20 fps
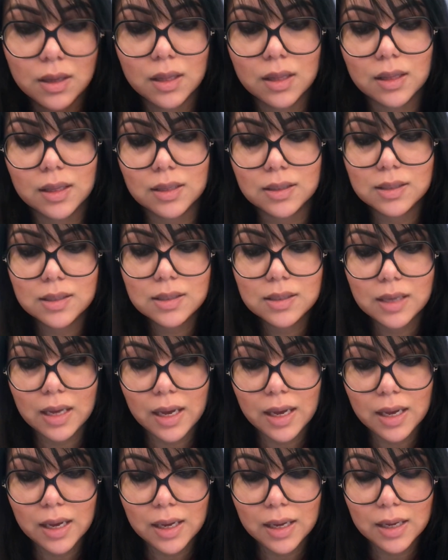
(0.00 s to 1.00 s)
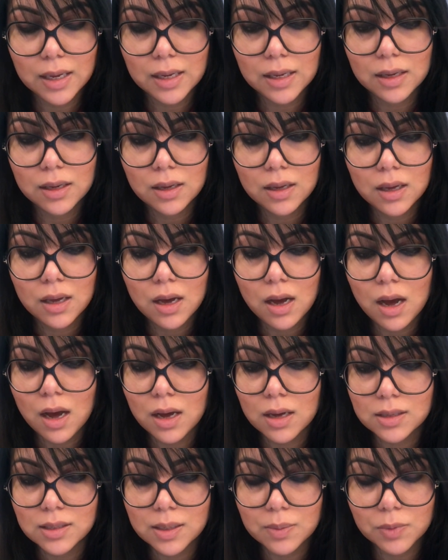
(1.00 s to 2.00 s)
Let's say
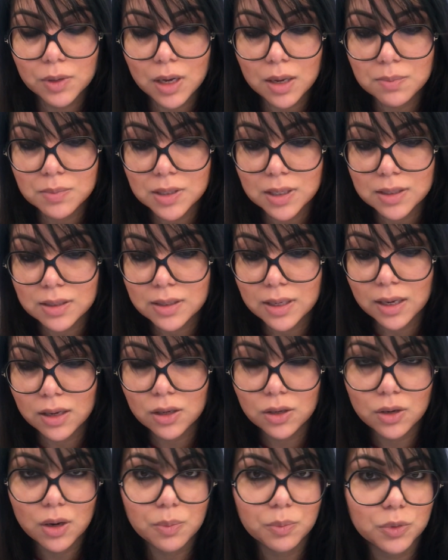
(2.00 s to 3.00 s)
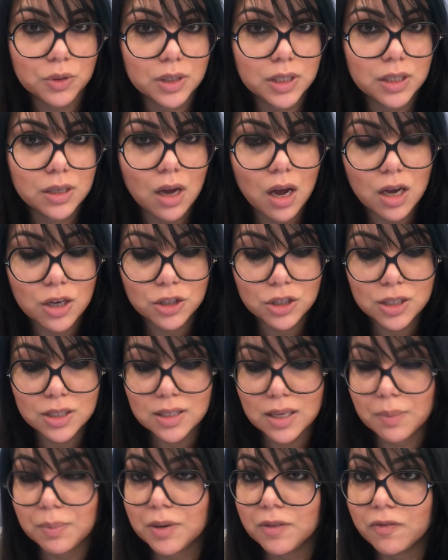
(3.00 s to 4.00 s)
someone comes in saying, I'm really
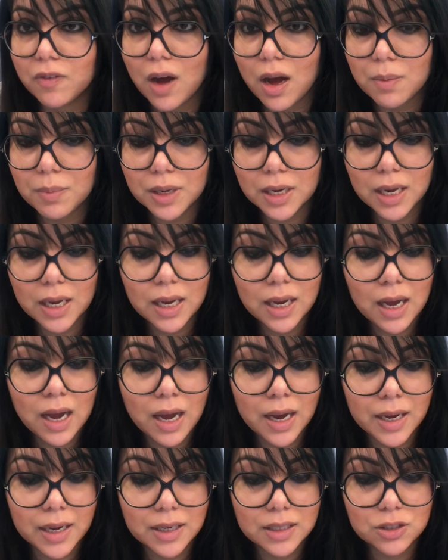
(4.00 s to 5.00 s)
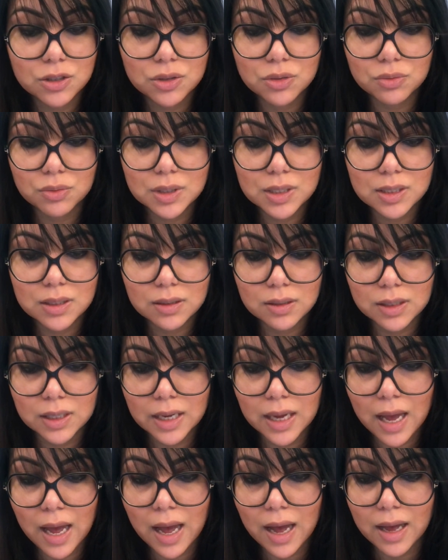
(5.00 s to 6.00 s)
nauseous. I've been vomiting. I just
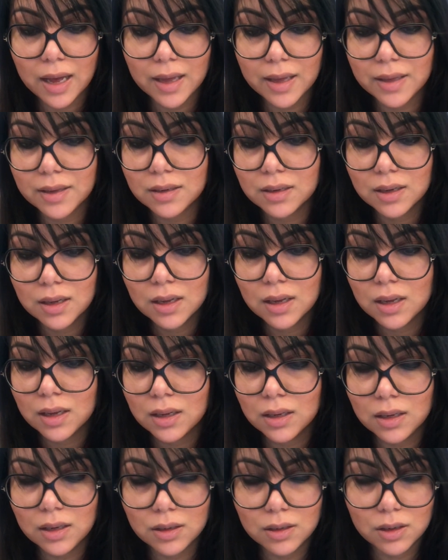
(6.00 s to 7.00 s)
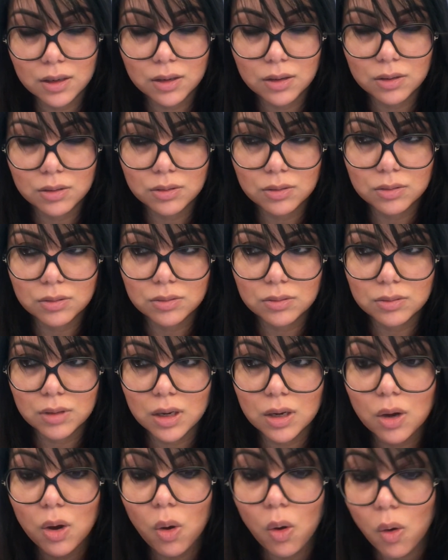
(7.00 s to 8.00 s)
recently had,
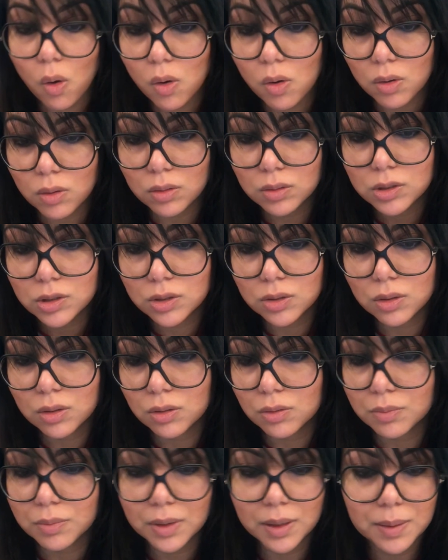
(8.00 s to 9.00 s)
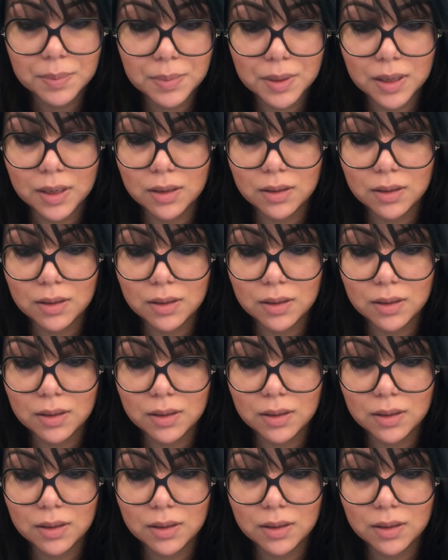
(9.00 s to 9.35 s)
a cold, so maybe